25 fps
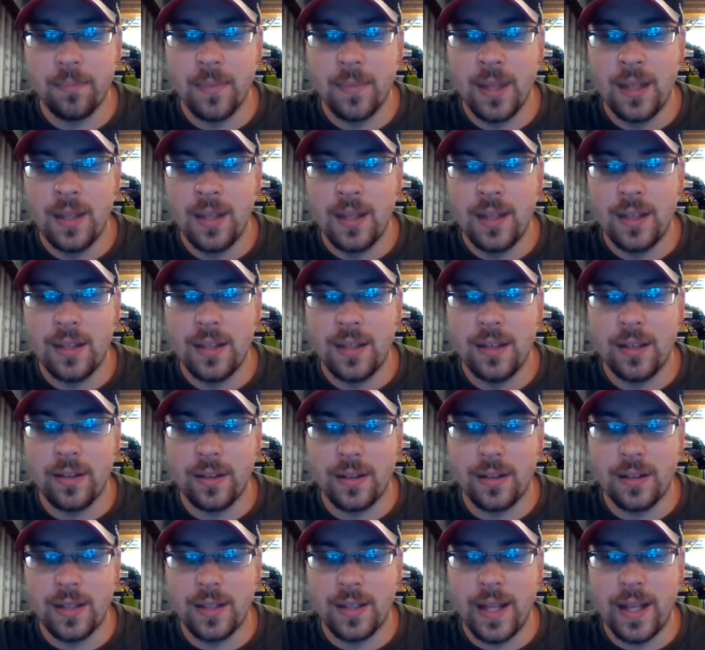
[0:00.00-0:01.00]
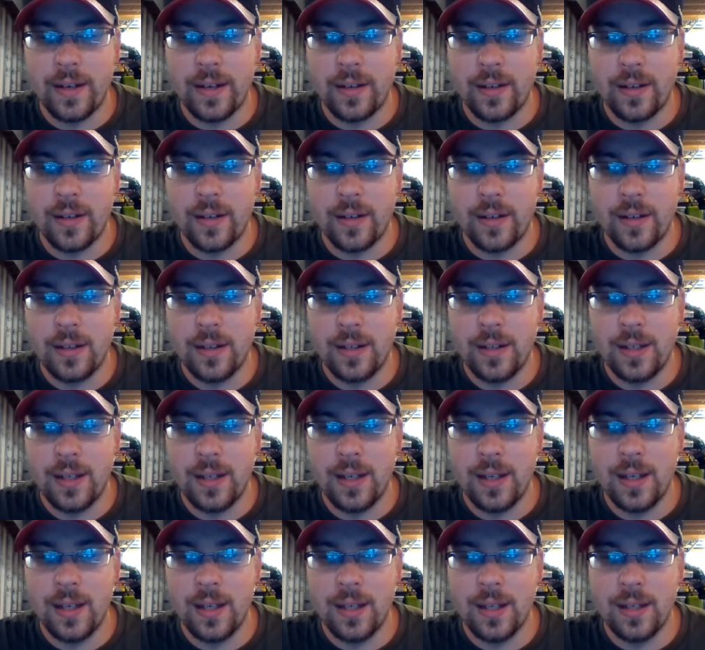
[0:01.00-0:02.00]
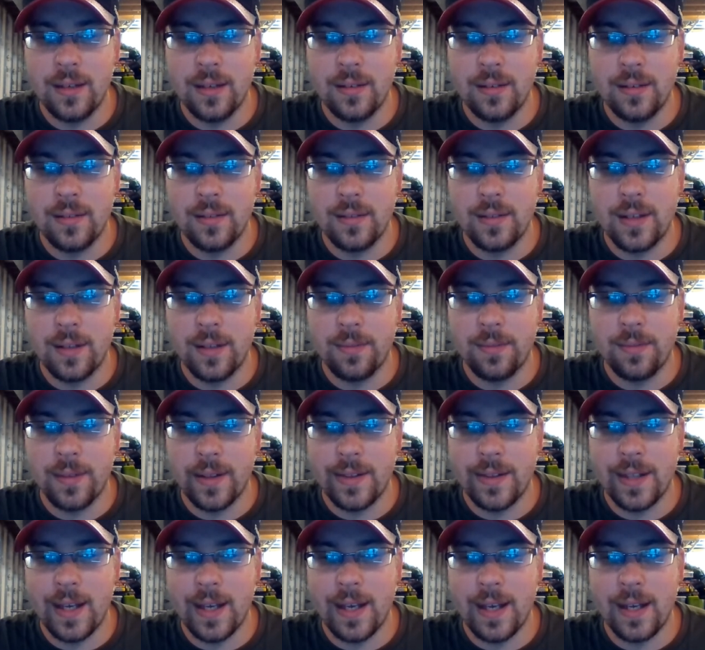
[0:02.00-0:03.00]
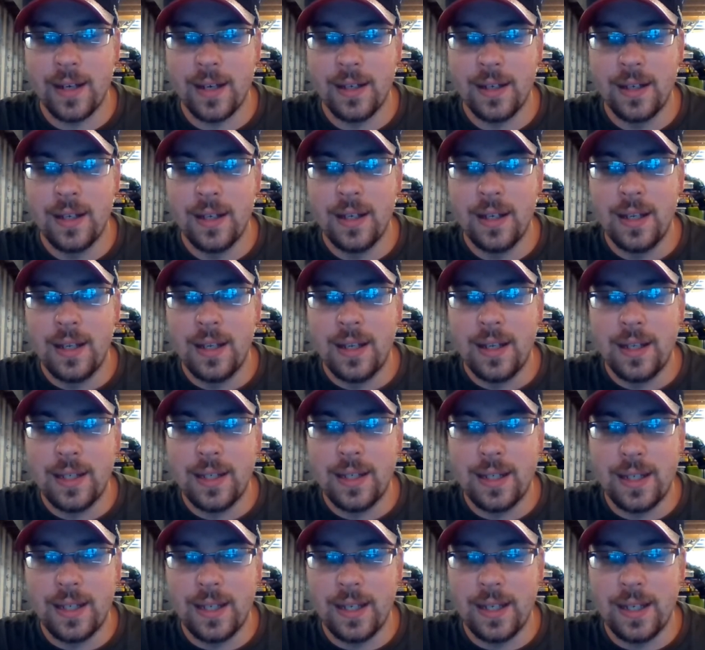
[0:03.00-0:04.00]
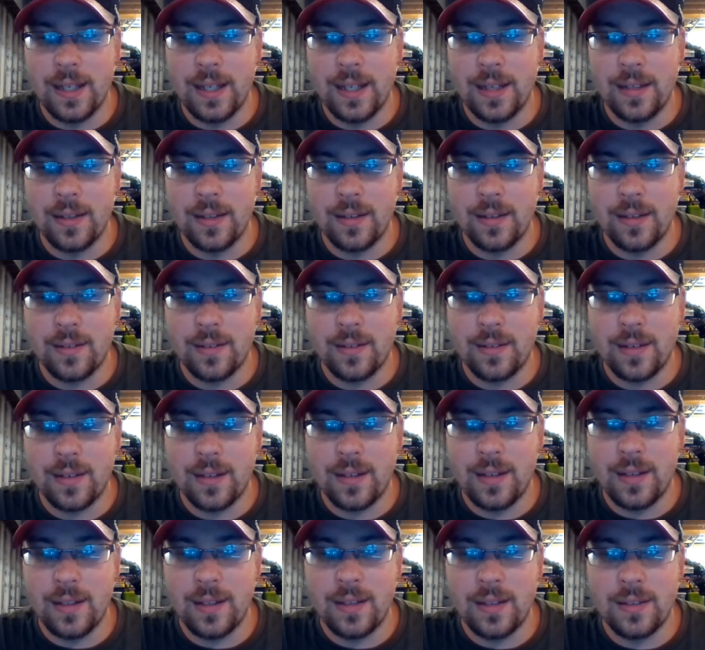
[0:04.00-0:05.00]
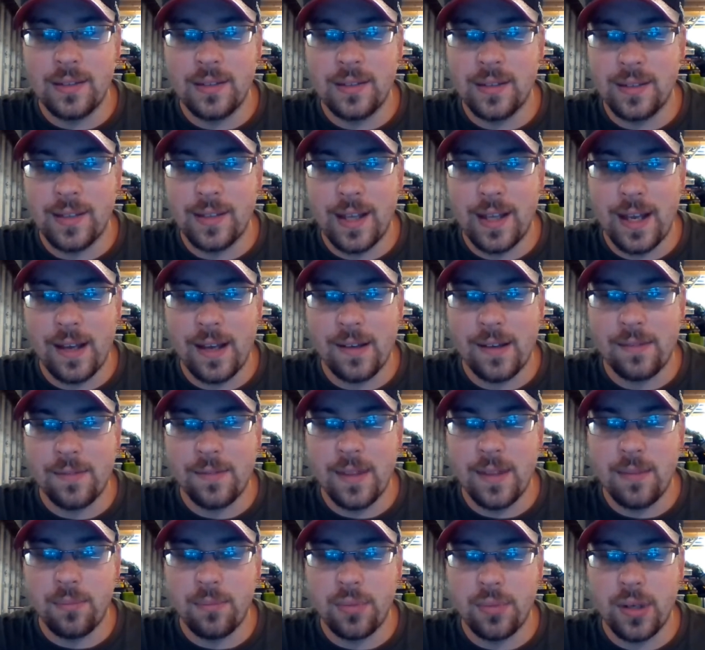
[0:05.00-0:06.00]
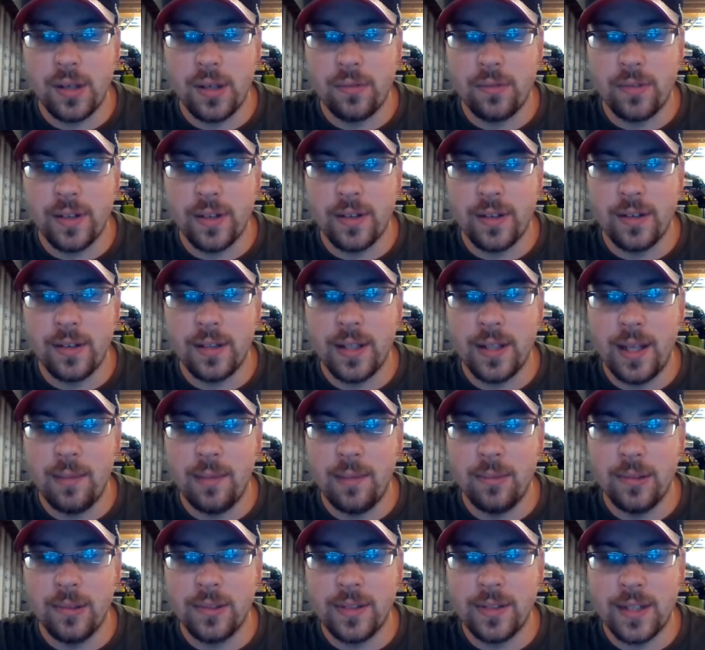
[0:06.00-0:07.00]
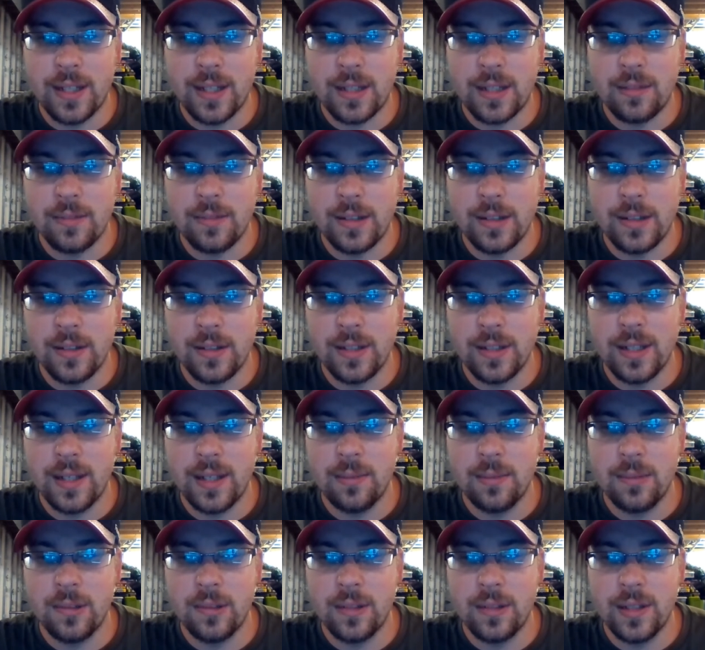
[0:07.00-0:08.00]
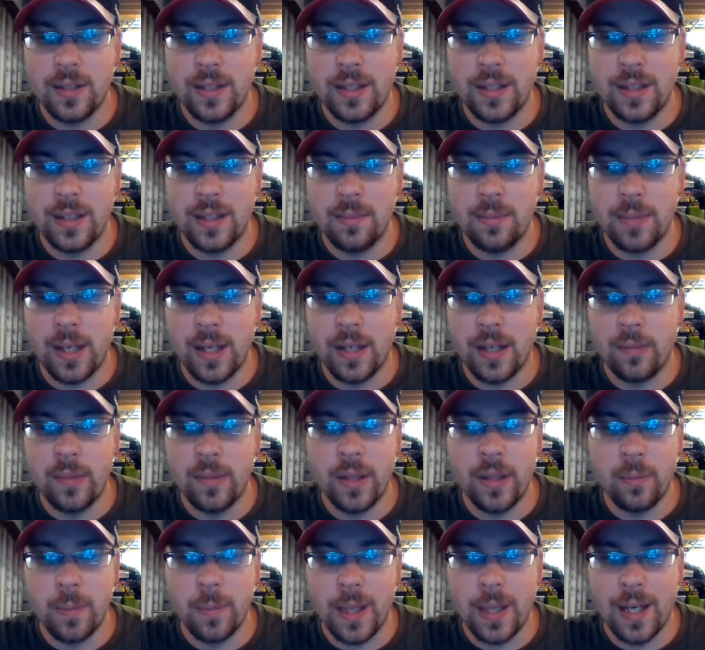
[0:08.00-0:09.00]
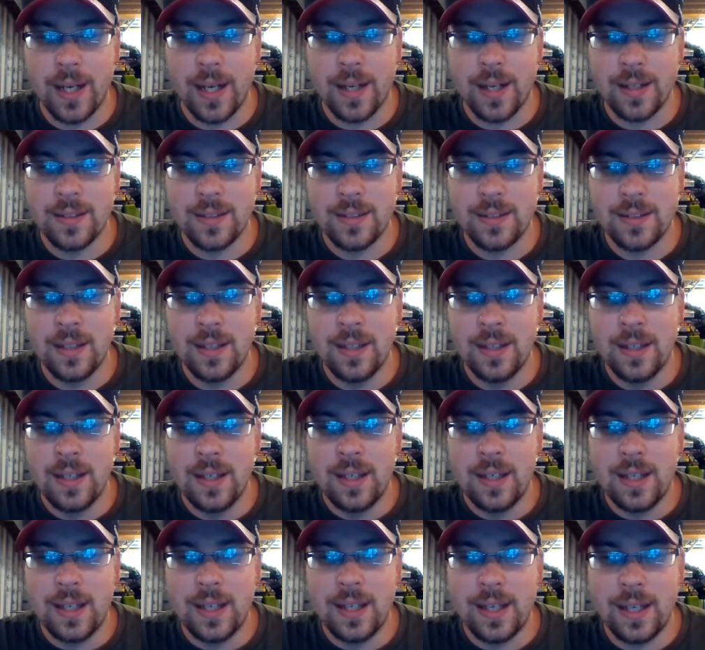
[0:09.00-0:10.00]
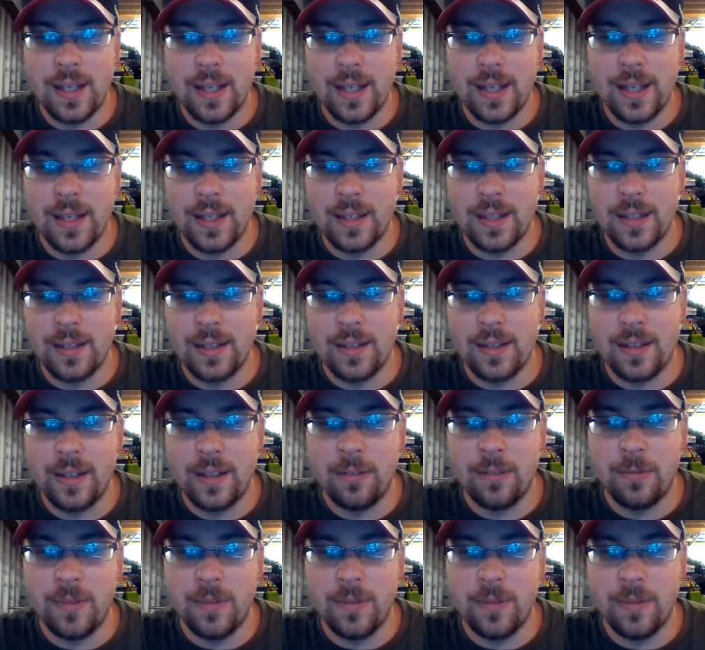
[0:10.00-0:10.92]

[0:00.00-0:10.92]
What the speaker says: the letter and stuff like that, and just have them print a return label, stick the return label in the bottom of the box, and it would